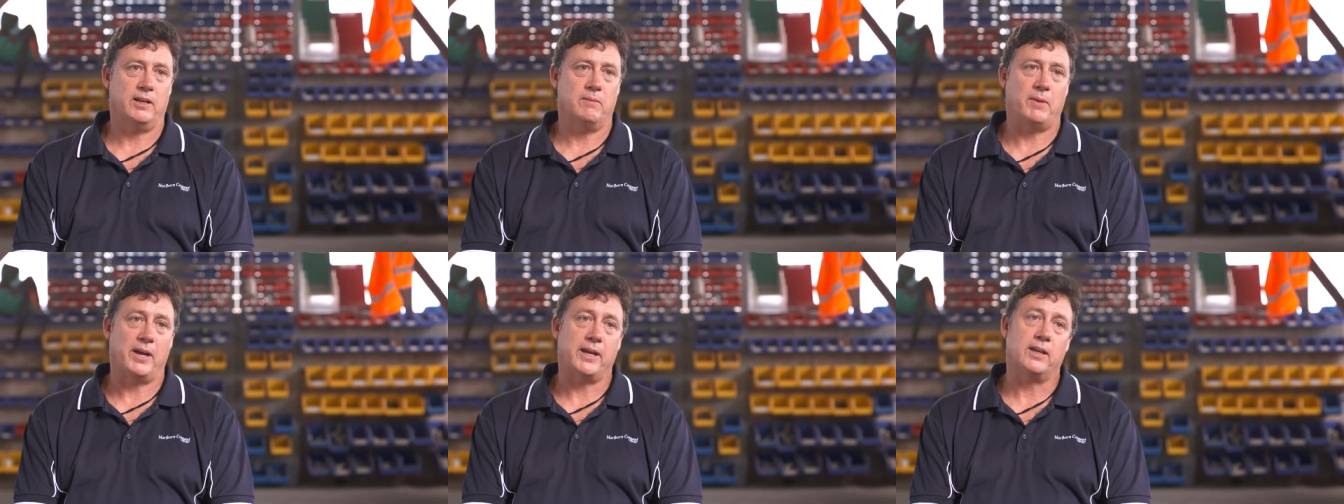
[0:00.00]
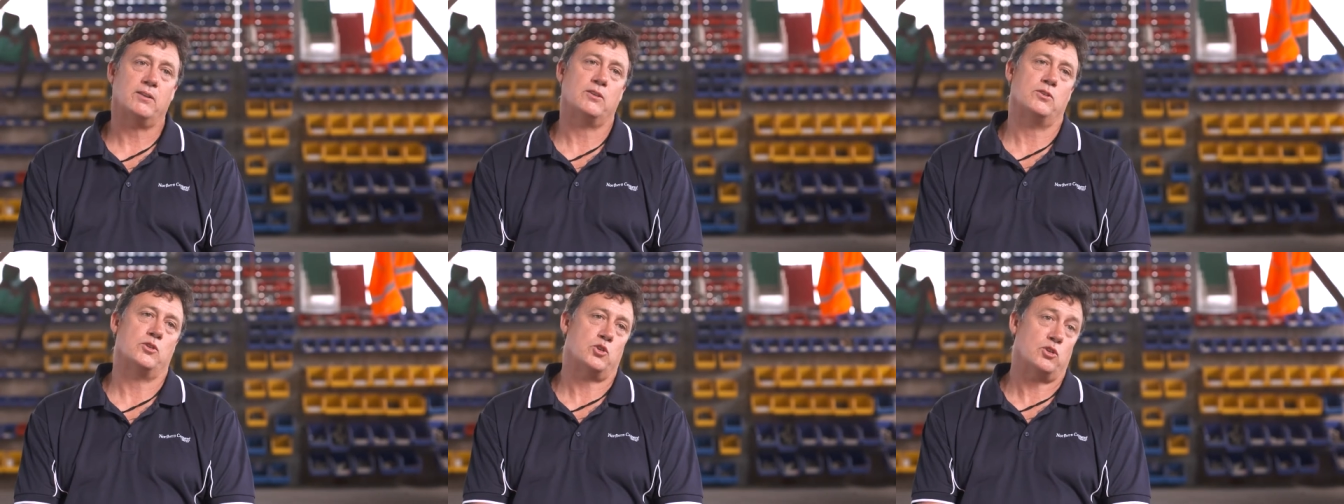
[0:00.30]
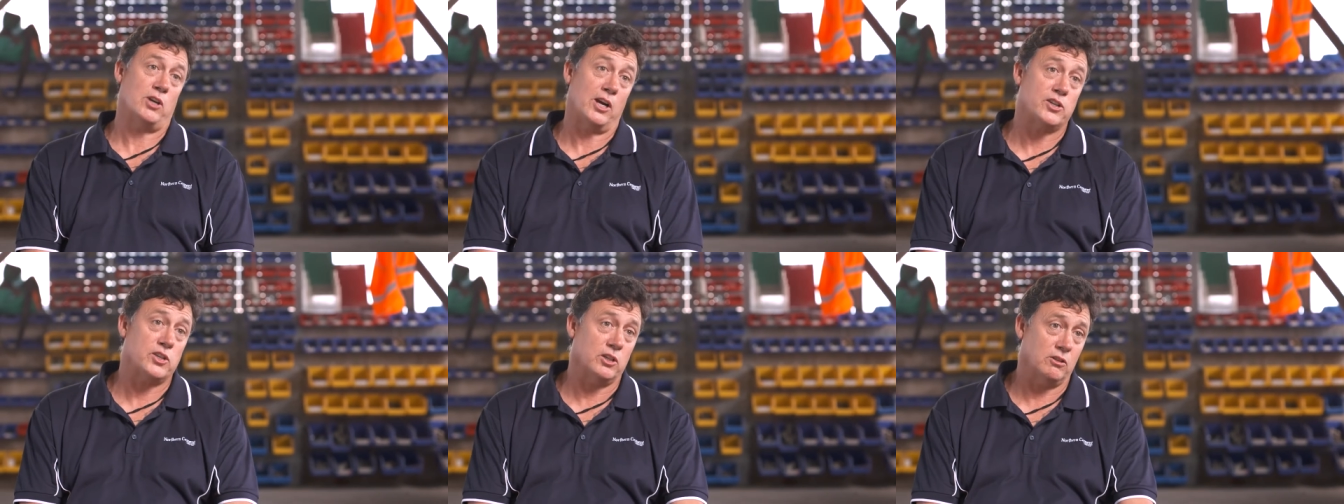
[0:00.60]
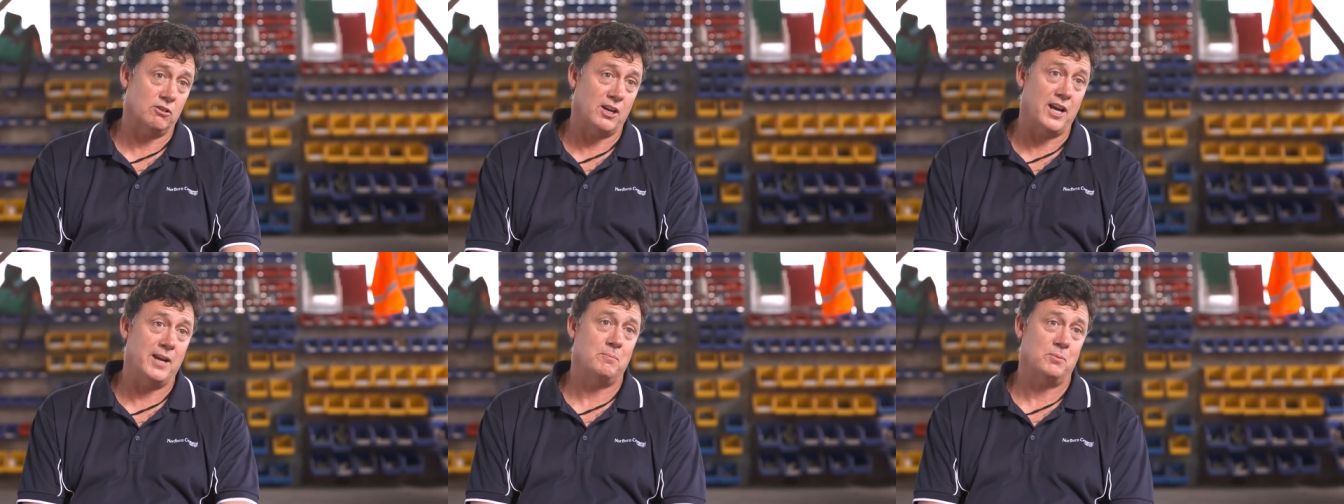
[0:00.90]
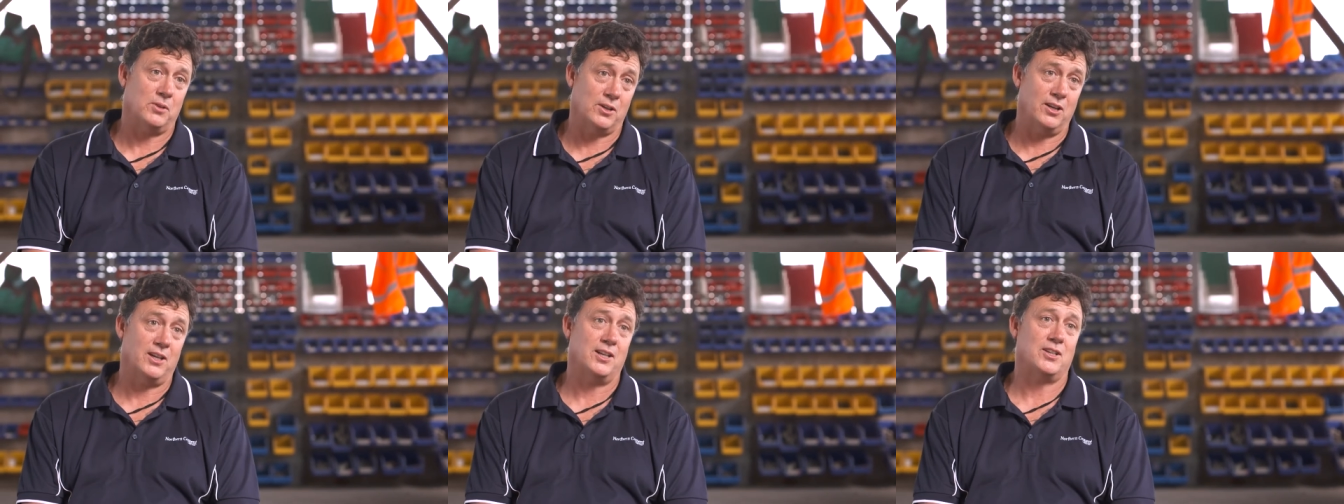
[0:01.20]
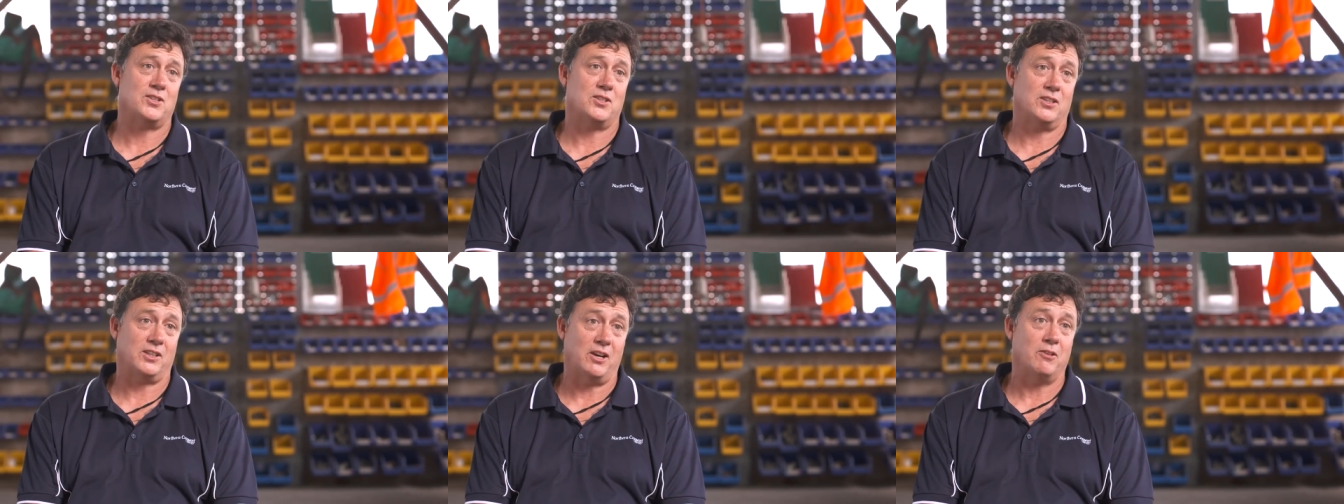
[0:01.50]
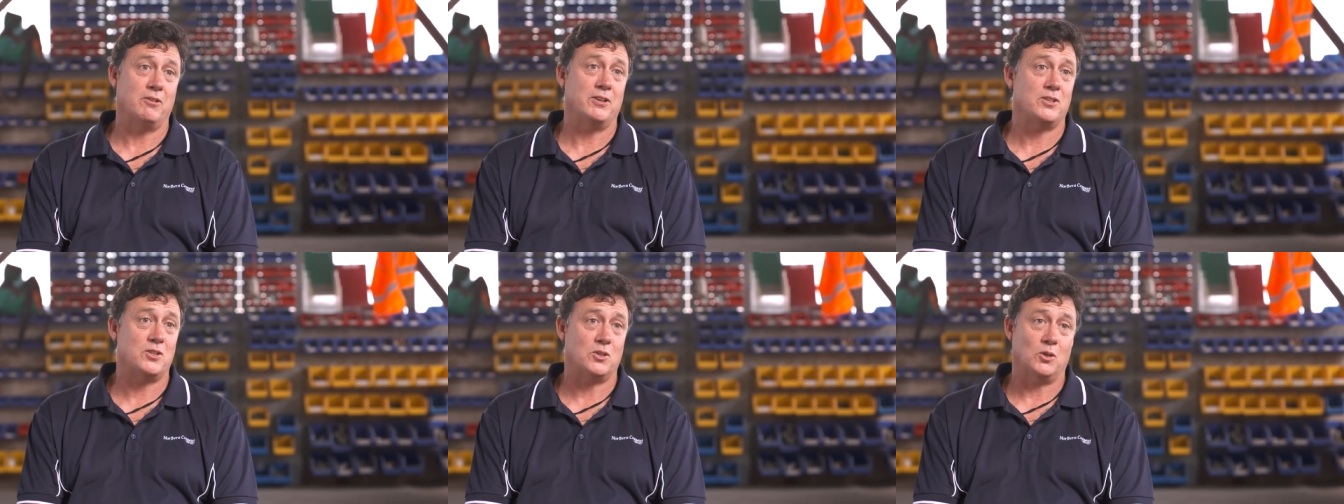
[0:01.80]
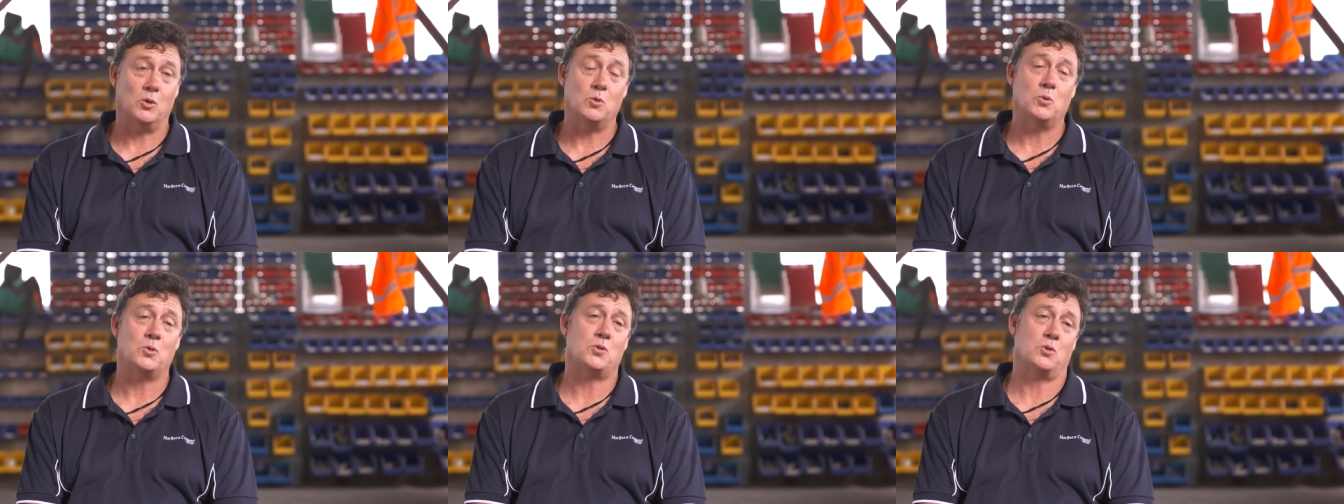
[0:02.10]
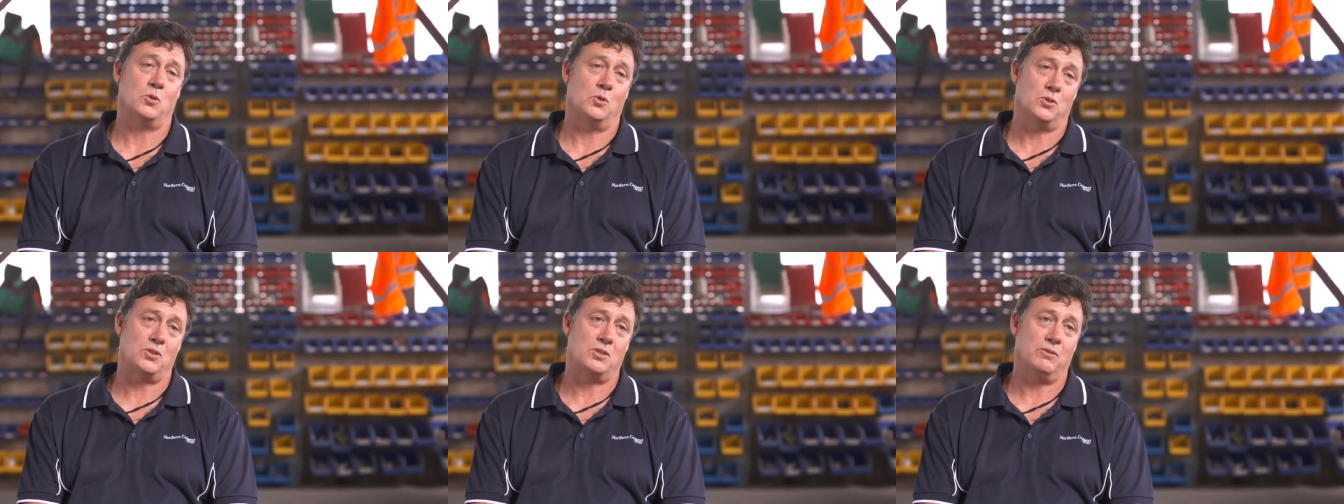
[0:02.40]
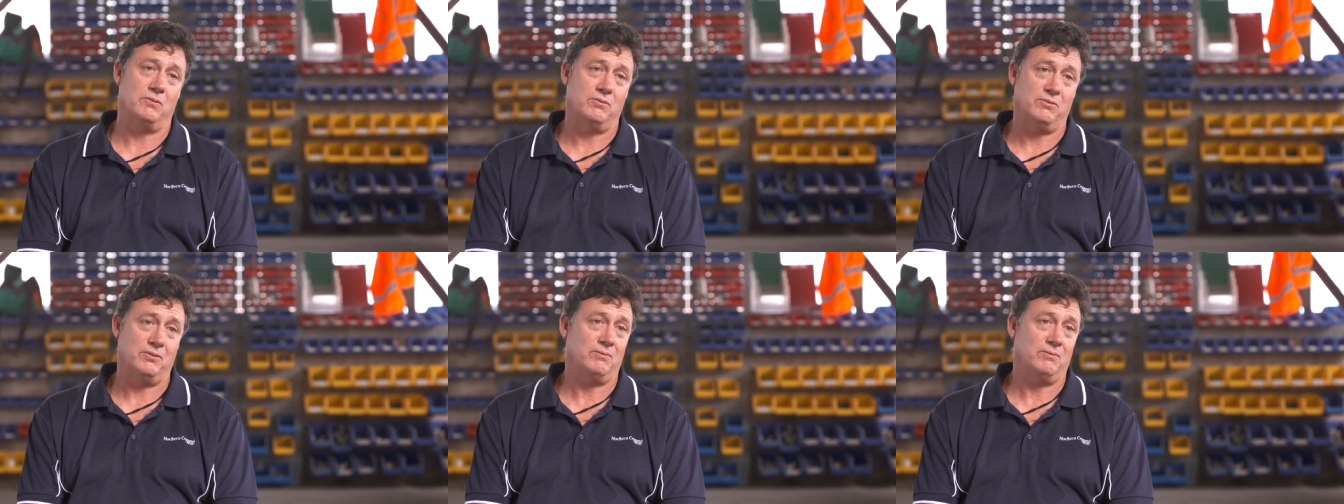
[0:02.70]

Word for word: uh, make construction grade products that go into all sorts of